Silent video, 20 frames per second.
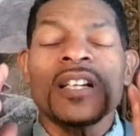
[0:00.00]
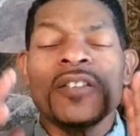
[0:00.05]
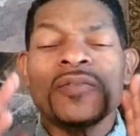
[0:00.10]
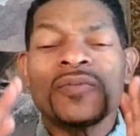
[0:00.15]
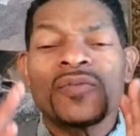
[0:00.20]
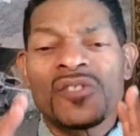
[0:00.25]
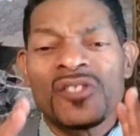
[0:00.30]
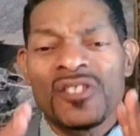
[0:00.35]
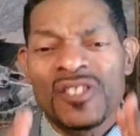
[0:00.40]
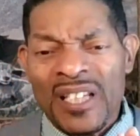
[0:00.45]

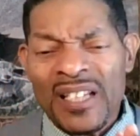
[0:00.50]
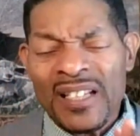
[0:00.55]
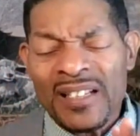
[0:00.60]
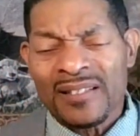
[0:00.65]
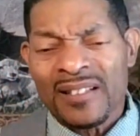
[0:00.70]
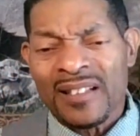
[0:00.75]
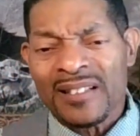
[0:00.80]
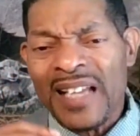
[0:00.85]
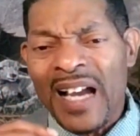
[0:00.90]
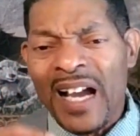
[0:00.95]
of
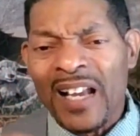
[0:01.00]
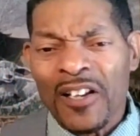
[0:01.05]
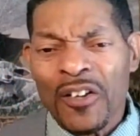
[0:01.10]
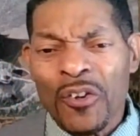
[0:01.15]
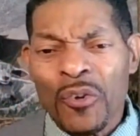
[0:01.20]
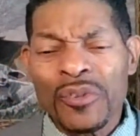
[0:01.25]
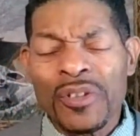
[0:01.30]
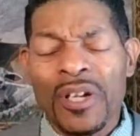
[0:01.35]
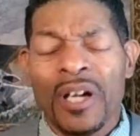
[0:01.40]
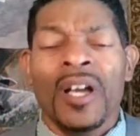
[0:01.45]
Jesus,
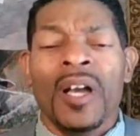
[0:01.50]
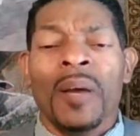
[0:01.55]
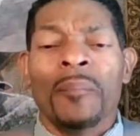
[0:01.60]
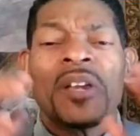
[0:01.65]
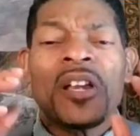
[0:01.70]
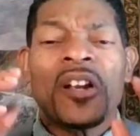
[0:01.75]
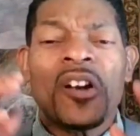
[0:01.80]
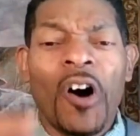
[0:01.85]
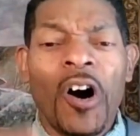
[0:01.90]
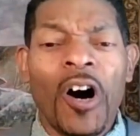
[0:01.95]
hallelujah,
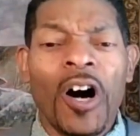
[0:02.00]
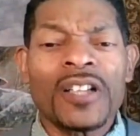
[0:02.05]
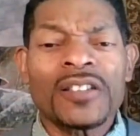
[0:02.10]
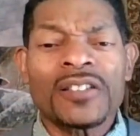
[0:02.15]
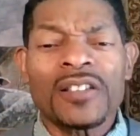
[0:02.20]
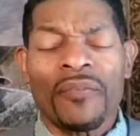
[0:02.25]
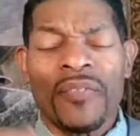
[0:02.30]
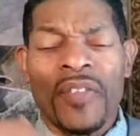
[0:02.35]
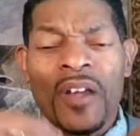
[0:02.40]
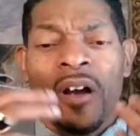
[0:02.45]

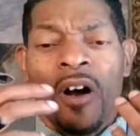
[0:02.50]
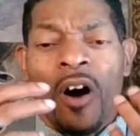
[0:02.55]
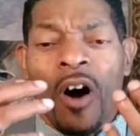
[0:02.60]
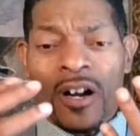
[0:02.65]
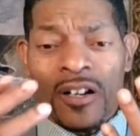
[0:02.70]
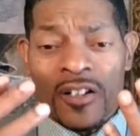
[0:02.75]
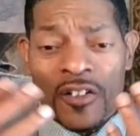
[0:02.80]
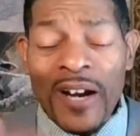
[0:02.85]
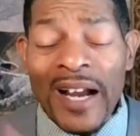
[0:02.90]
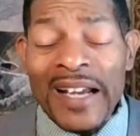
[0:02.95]
because of the
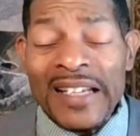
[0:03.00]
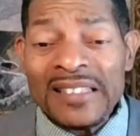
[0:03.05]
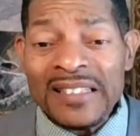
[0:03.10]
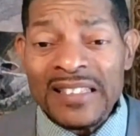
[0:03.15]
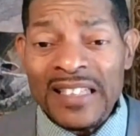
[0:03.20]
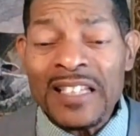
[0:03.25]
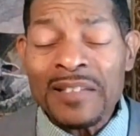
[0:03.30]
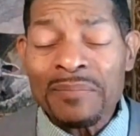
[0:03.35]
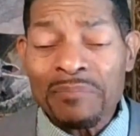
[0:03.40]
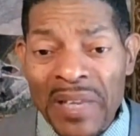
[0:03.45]

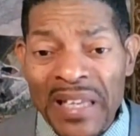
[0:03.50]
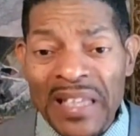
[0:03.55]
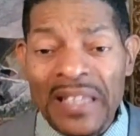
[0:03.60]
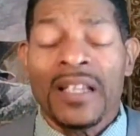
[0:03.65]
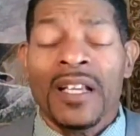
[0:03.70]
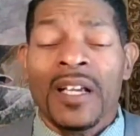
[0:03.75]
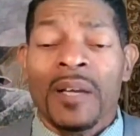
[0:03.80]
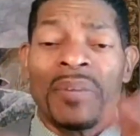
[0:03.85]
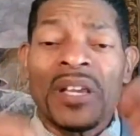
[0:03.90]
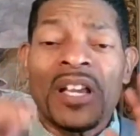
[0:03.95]
Christ in
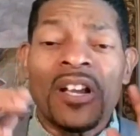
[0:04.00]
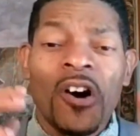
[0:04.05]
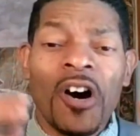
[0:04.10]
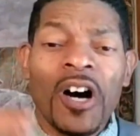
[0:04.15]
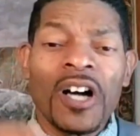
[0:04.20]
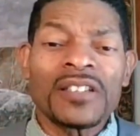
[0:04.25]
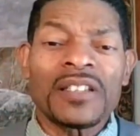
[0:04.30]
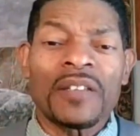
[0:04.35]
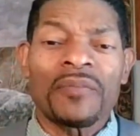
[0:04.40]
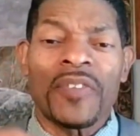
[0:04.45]
me,
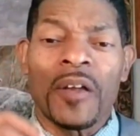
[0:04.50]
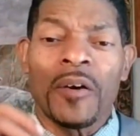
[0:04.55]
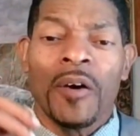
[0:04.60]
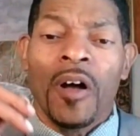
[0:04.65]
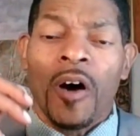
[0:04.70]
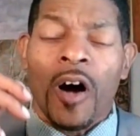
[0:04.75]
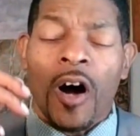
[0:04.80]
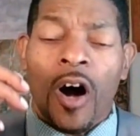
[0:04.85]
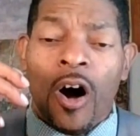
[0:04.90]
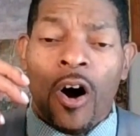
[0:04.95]
because of
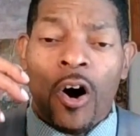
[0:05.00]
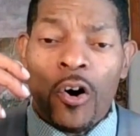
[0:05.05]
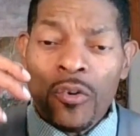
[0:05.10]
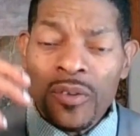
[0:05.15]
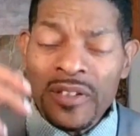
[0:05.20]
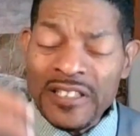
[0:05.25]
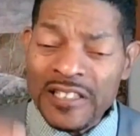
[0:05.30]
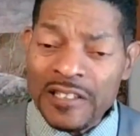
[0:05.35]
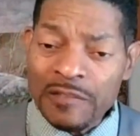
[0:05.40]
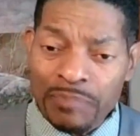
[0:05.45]
the
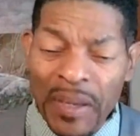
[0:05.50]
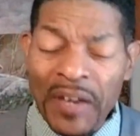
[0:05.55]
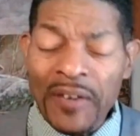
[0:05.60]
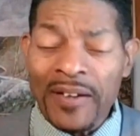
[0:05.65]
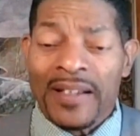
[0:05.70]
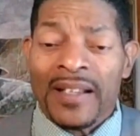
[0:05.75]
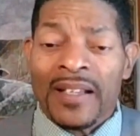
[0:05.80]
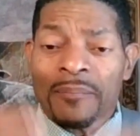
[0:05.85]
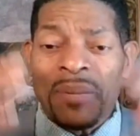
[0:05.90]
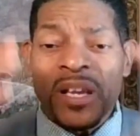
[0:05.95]
Holy
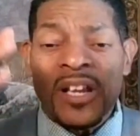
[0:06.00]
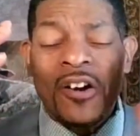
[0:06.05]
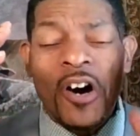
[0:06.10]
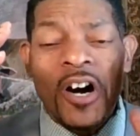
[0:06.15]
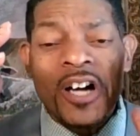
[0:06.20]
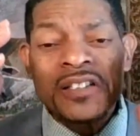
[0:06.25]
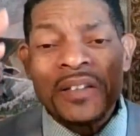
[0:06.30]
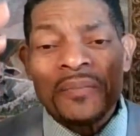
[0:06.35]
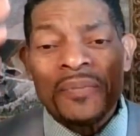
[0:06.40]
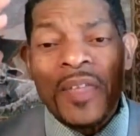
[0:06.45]
Spirit,
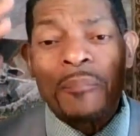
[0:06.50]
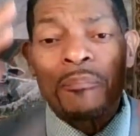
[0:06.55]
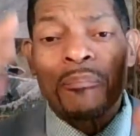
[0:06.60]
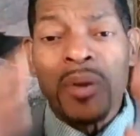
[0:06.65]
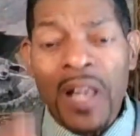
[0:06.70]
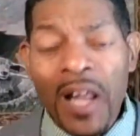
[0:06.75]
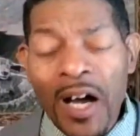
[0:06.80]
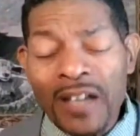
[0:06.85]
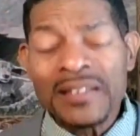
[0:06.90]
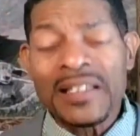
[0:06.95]
because of the
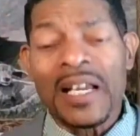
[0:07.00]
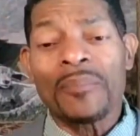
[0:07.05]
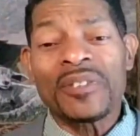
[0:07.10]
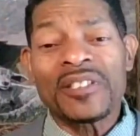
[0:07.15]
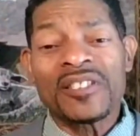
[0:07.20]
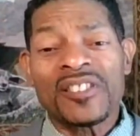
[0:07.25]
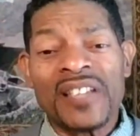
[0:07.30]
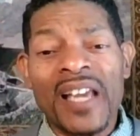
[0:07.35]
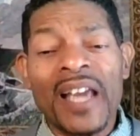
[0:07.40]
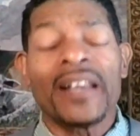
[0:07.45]
blood that
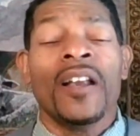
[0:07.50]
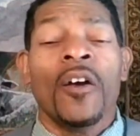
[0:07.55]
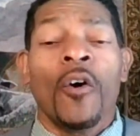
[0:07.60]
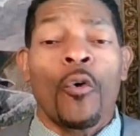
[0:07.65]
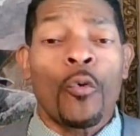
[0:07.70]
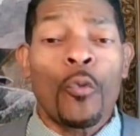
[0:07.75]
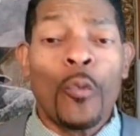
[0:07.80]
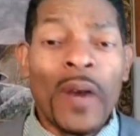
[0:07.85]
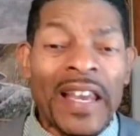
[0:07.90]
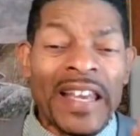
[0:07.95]
was shed,
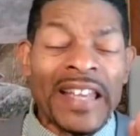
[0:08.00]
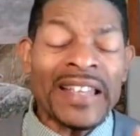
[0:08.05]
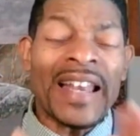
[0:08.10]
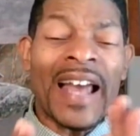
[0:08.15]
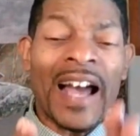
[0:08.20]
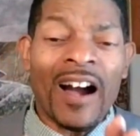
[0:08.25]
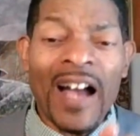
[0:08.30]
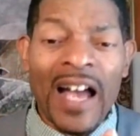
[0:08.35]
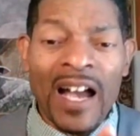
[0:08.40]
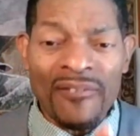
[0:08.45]
we
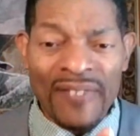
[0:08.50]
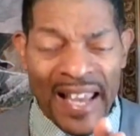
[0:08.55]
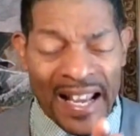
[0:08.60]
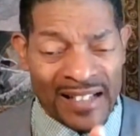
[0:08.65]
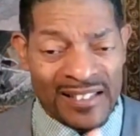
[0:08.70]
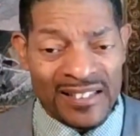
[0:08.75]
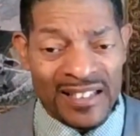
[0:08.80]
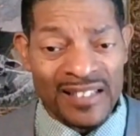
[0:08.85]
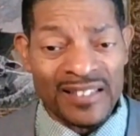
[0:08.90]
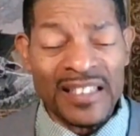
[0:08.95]
now have
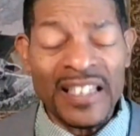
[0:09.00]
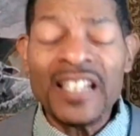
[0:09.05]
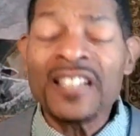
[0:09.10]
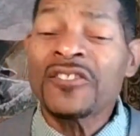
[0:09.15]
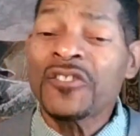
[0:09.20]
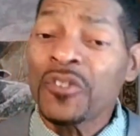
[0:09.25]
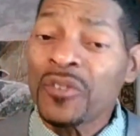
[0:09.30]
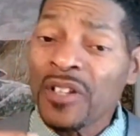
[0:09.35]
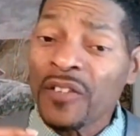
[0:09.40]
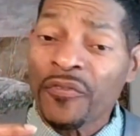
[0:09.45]
access
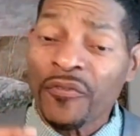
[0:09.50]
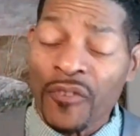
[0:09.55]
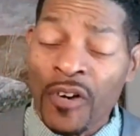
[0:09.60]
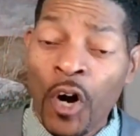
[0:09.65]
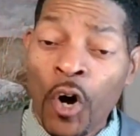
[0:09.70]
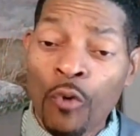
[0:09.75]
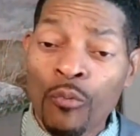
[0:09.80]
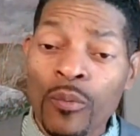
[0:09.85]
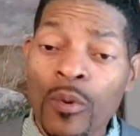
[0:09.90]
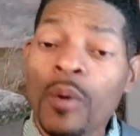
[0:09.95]
into the
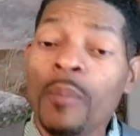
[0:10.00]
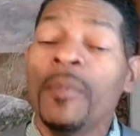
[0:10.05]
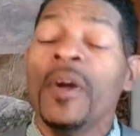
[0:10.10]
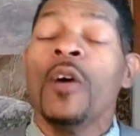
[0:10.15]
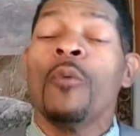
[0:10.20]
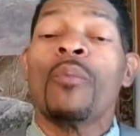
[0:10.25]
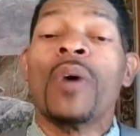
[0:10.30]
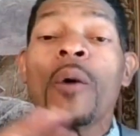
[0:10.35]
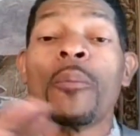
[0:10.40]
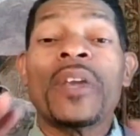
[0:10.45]
throne room
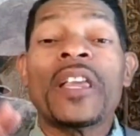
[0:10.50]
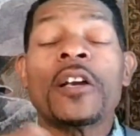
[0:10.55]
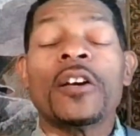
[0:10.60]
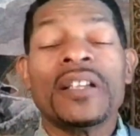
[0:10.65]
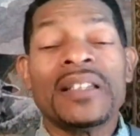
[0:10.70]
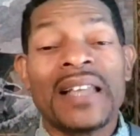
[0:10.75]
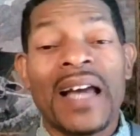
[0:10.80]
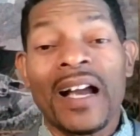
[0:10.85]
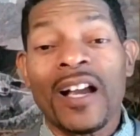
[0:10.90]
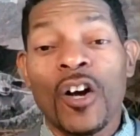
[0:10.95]
where we
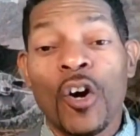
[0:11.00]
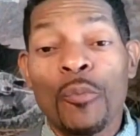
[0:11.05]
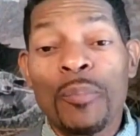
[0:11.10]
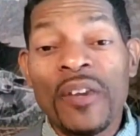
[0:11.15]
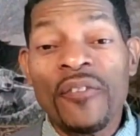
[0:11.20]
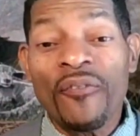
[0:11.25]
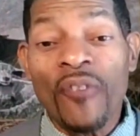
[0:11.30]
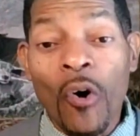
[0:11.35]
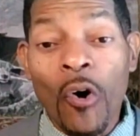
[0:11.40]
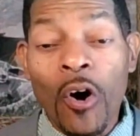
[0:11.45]
could not go
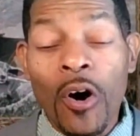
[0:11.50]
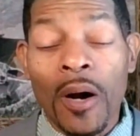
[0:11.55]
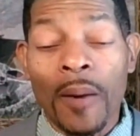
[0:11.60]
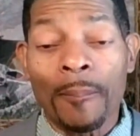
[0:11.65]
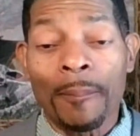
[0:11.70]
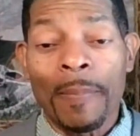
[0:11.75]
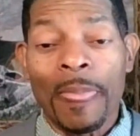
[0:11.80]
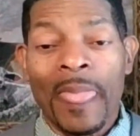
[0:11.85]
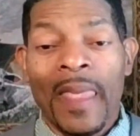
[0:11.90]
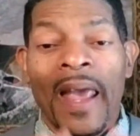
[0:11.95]

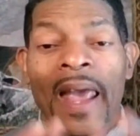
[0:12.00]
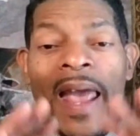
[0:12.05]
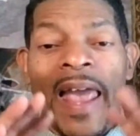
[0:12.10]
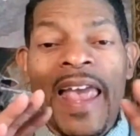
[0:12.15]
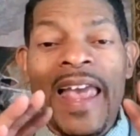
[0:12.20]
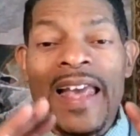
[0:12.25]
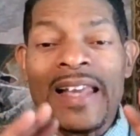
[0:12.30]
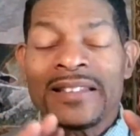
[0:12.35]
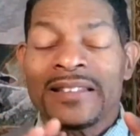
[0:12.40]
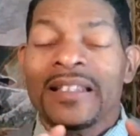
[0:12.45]
before.
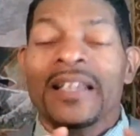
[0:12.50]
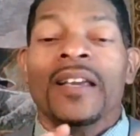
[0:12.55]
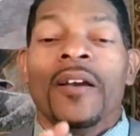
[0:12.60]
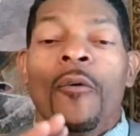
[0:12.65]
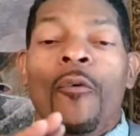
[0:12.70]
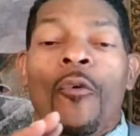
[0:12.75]
And